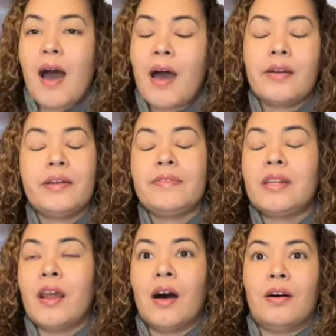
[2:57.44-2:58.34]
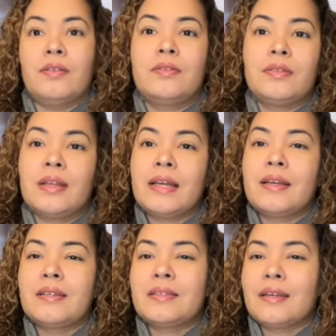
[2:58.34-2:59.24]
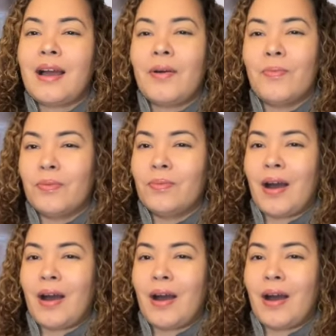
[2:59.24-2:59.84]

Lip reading: I don't even know. Like, it's like I